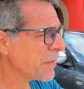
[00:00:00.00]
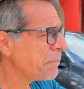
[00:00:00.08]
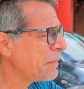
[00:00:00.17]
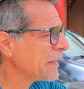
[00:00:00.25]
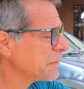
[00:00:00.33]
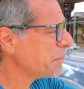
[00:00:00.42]
we
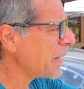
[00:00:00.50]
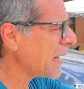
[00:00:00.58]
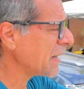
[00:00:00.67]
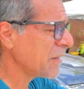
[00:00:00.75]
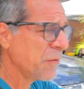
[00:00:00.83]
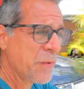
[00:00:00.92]
built
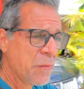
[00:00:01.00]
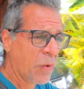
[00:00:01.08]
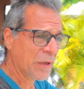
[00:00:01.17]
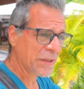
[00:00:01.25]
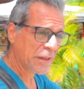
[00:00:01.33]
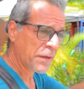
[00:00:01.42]
back, we
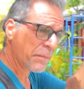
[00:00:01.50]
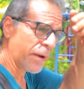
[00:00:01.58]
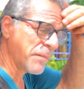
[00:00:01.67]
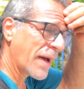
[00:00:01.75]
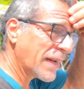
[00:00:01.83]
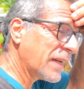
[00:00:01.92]
wanted to
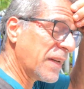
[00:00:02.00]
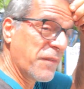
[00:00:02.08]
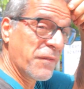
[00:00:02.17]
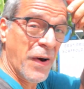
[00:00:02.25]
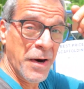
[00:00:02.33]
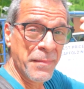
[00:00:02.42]
build back an
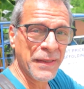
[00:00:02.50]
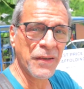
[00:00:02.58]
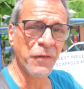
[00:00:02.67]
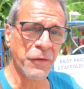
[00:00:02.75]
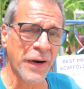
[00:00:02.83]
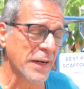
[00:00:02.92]
environmental
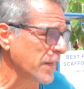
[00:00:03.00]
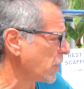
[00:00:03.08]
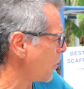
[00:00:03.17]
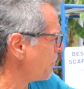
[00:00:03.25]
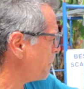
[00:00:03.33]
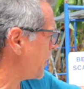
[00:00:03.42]
friendly
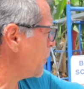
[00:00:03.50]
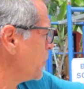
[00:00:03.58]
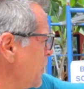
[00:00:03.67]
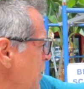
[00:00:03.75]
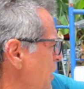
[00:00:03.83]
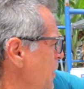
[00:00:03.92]
compound.
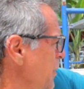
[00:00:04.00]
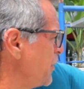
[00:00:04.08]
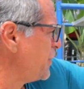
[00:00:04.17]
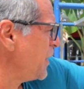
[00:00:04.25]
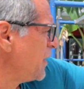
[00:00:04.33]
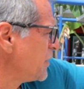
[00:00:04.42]
You
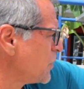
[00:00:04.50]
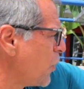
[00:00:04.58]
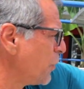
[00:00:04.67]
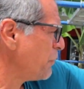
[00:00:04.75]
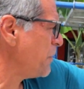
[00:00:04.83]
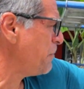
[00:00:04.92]
see this
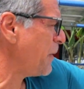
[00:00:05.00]
concrete